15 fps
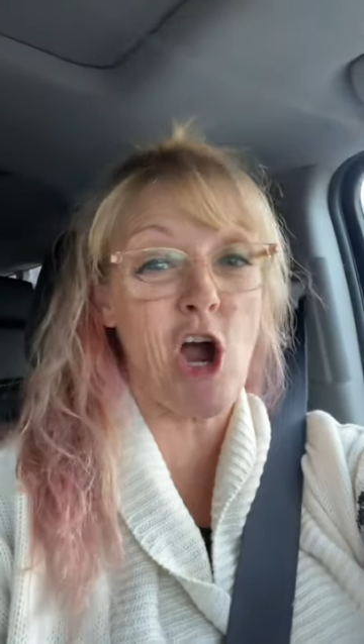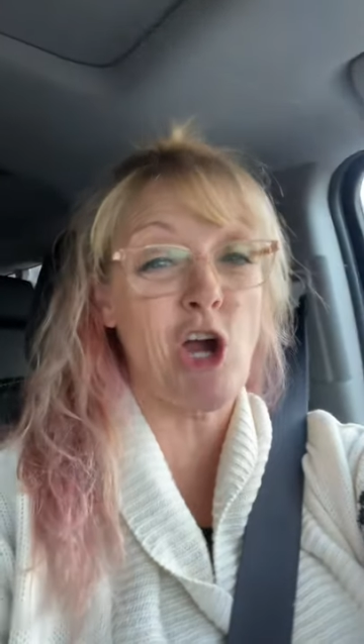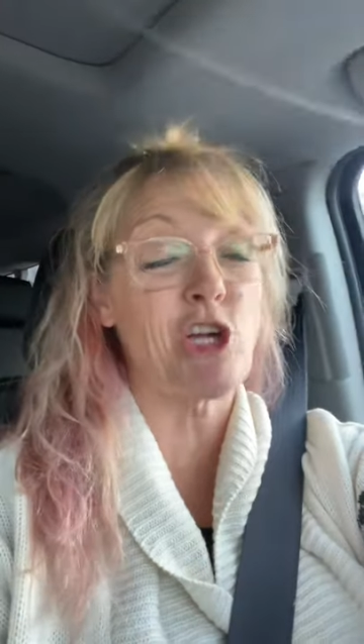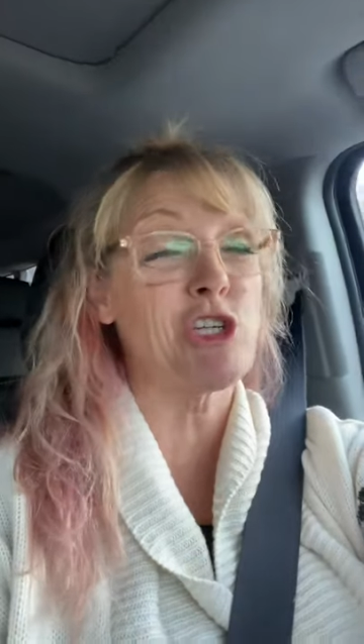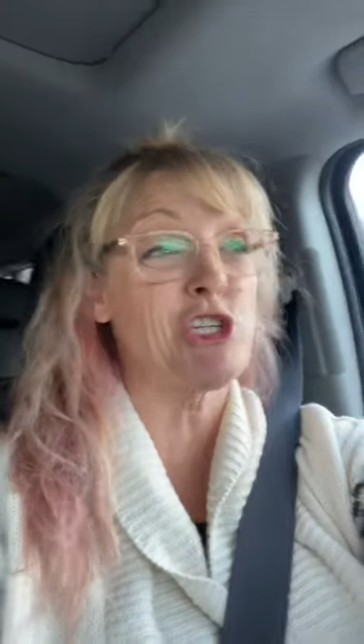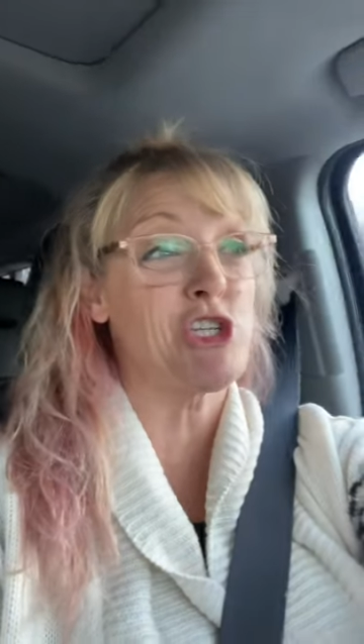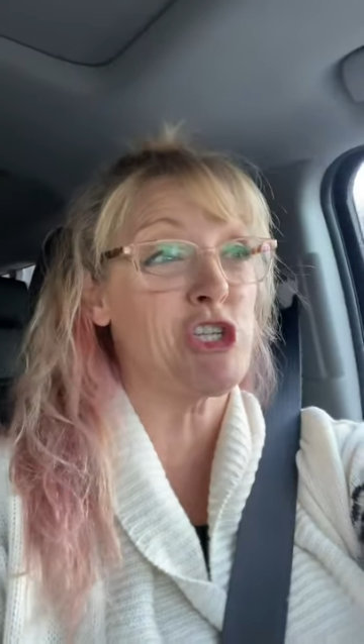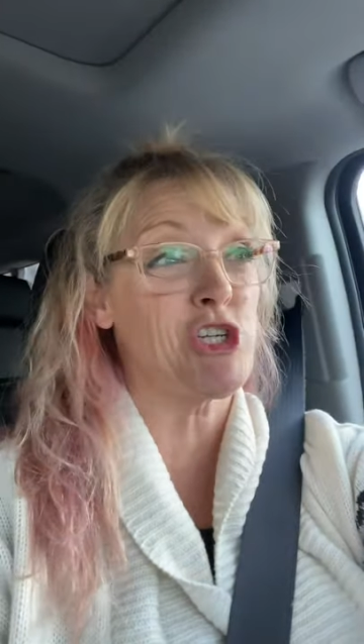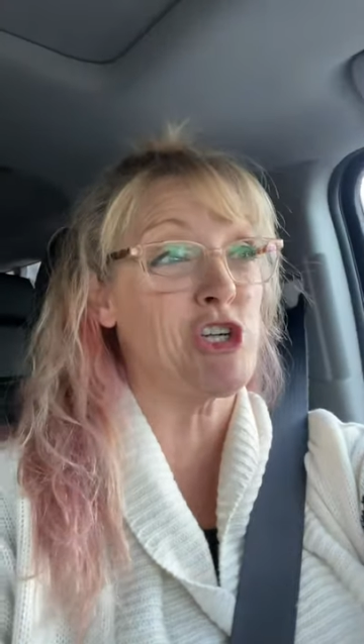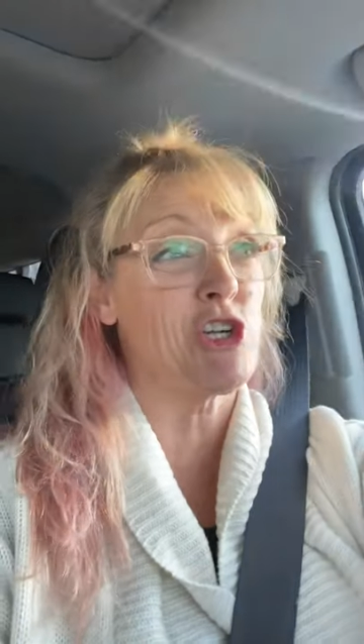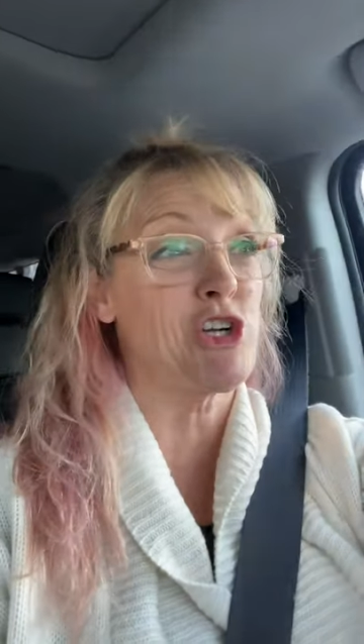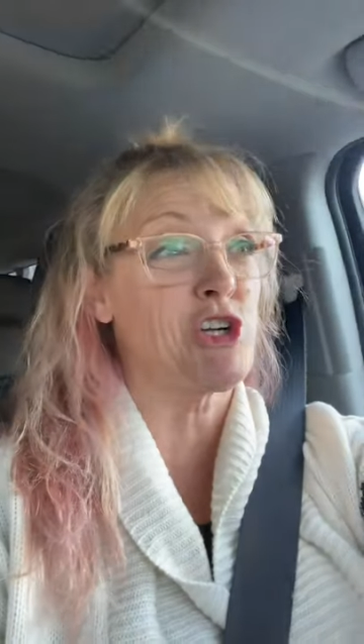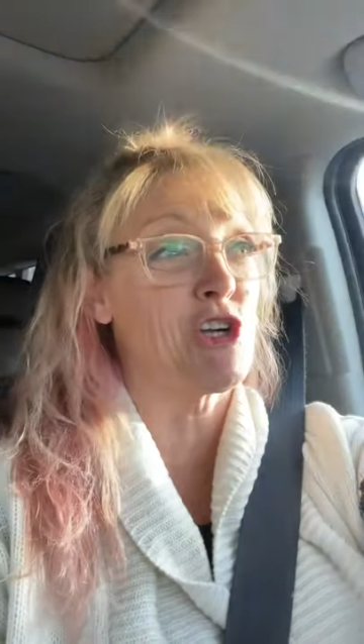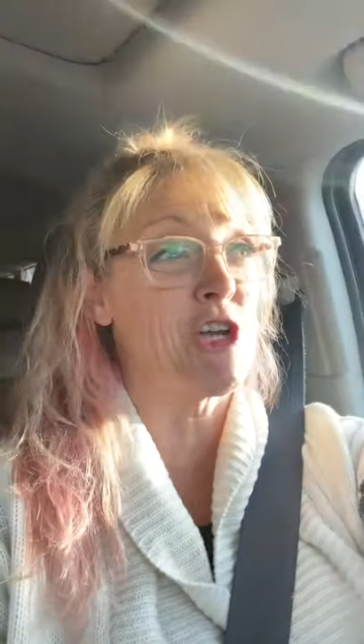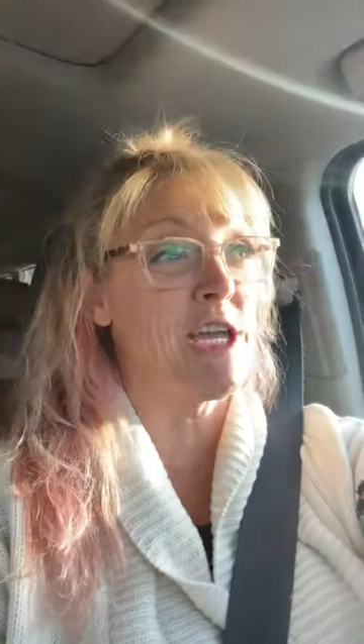aren't
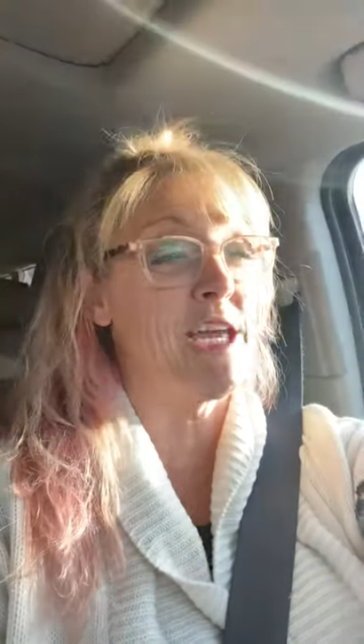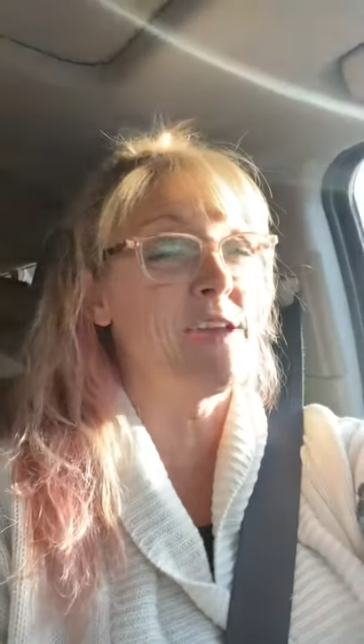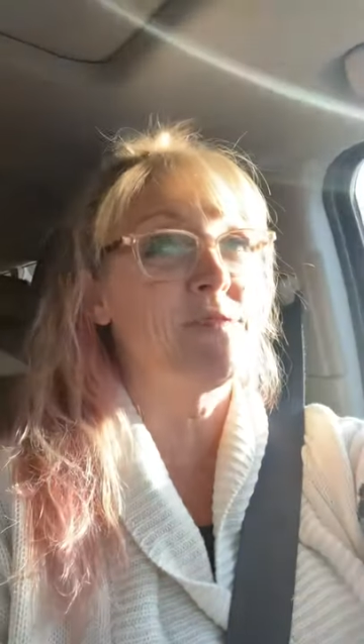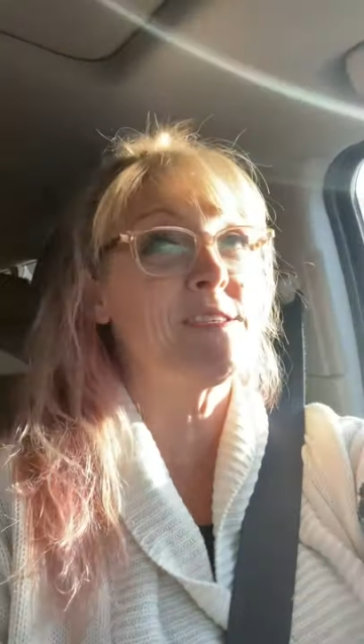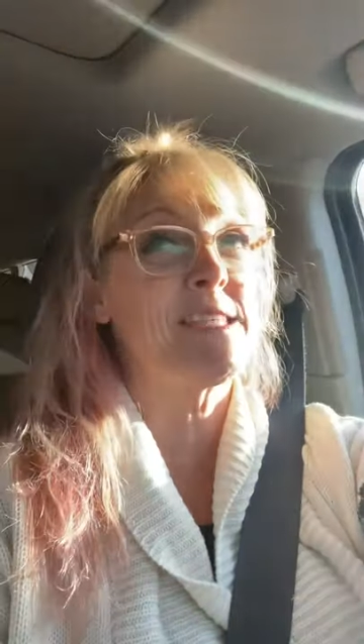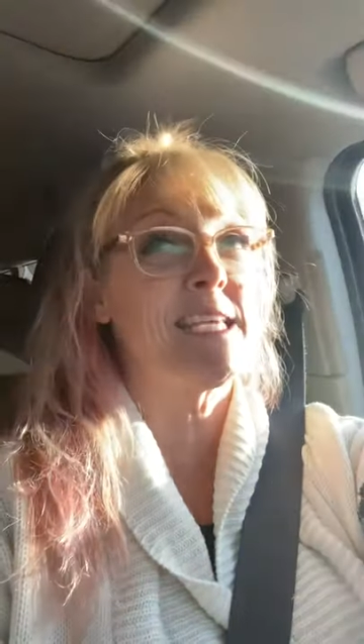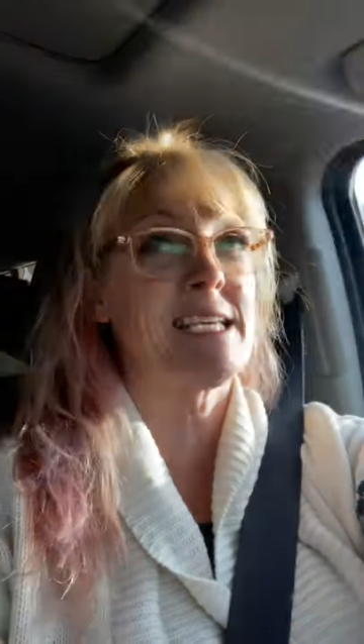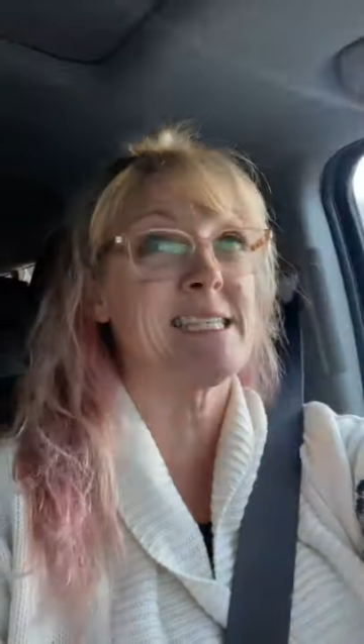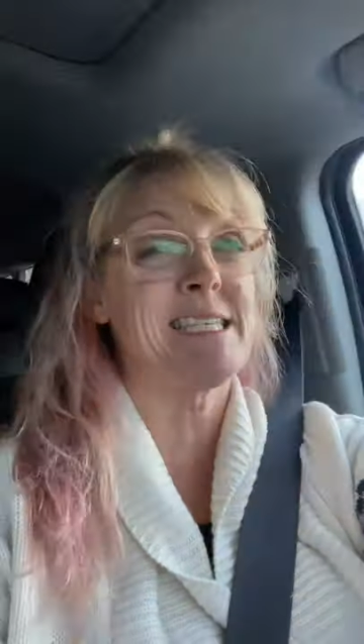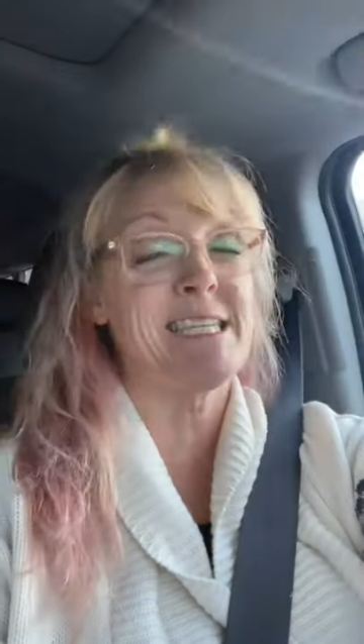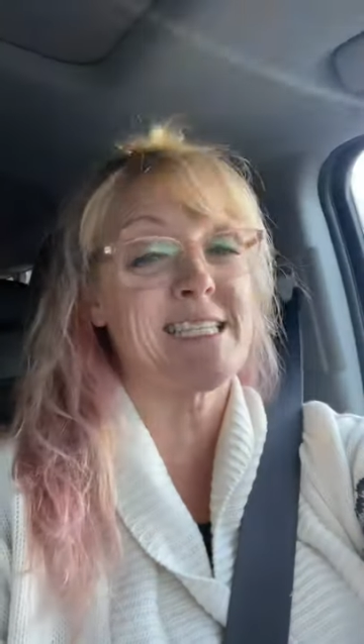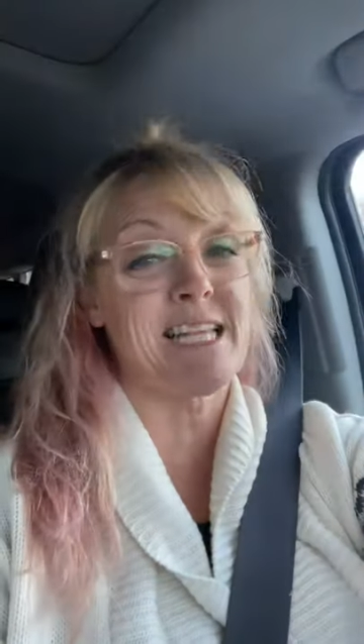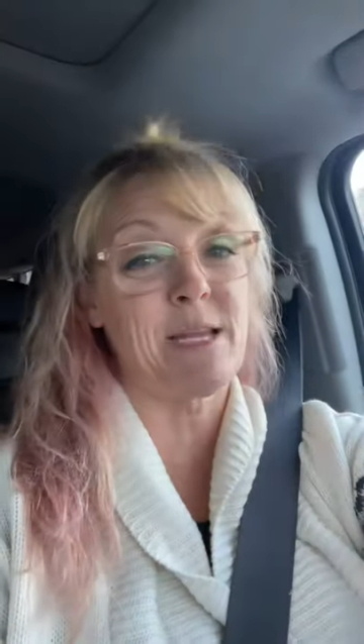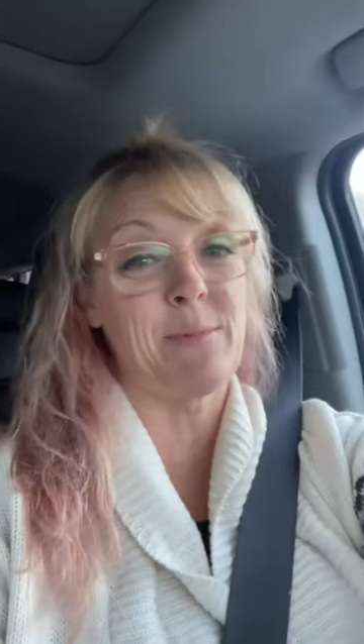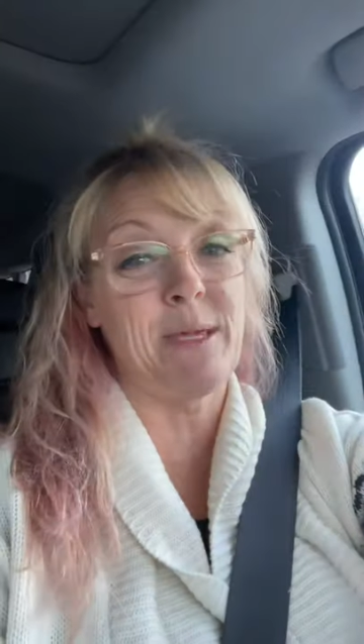sure if 60
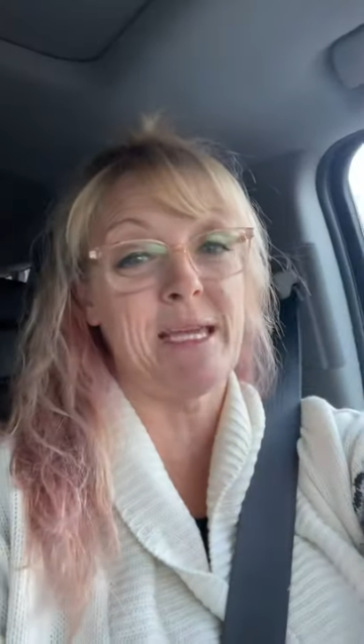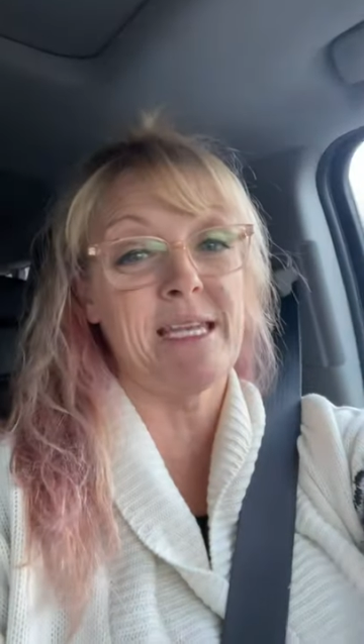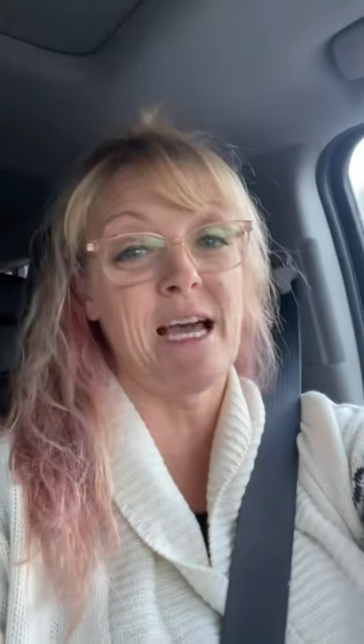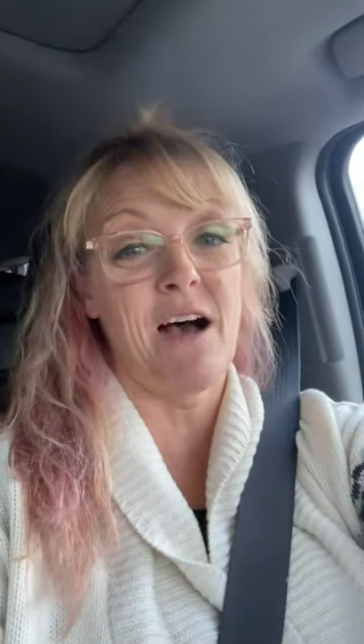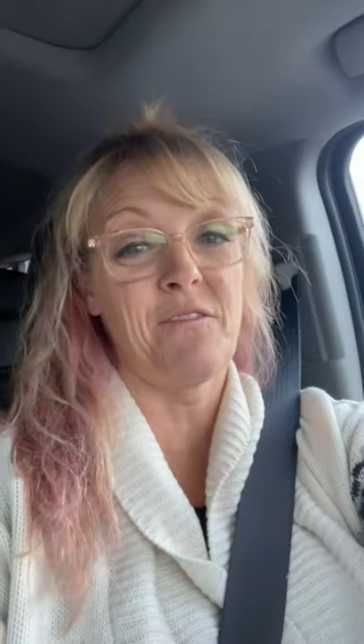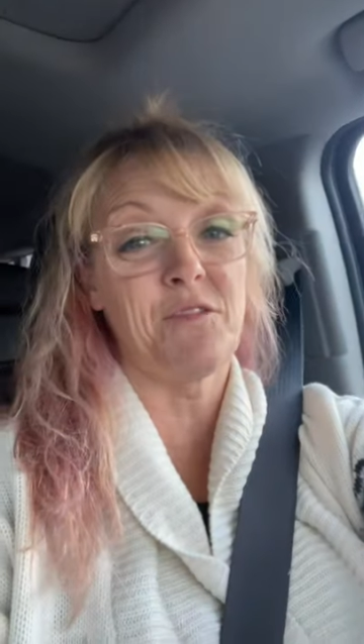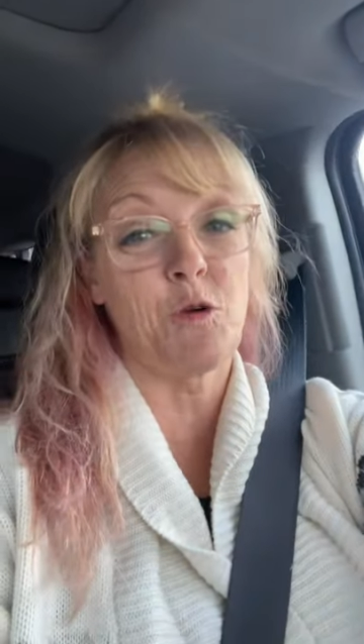is going to be enough